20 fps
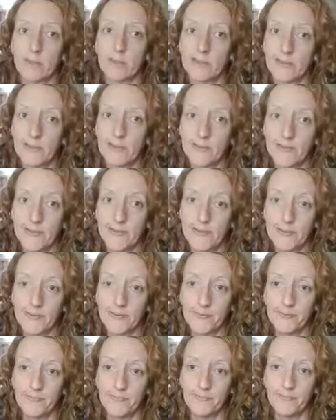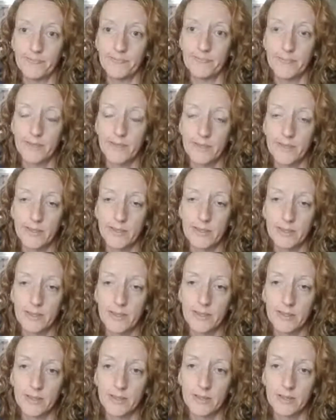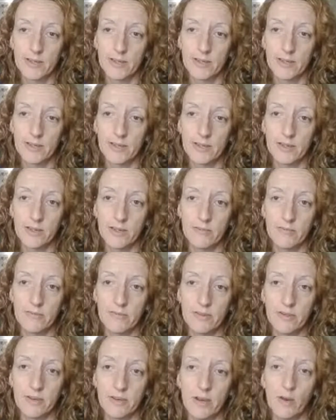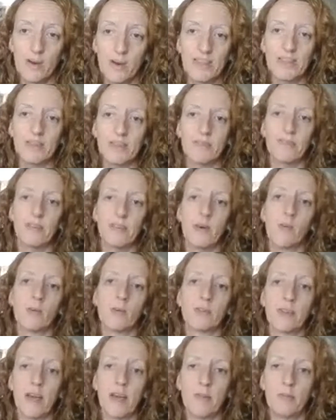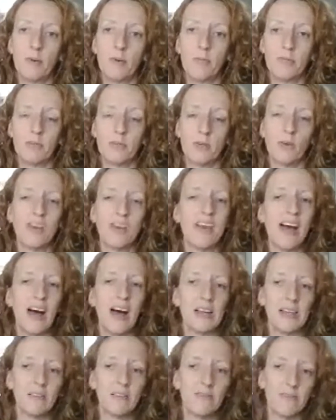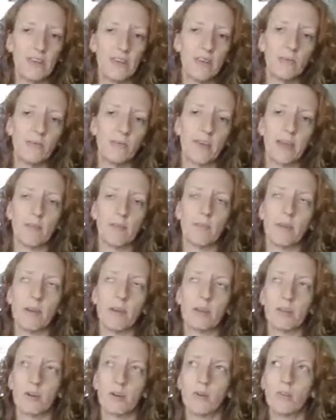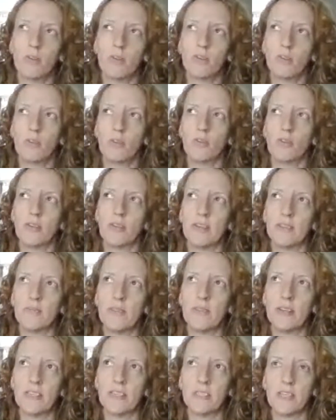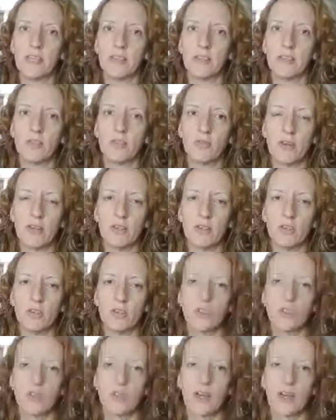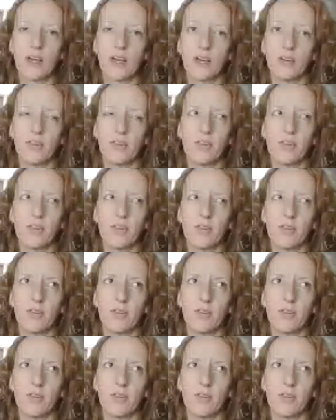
I don't know. Didn't you? No, I didn't film because I'm pumped too. I didn't film, Ken, because all they've done is finish digging the trench and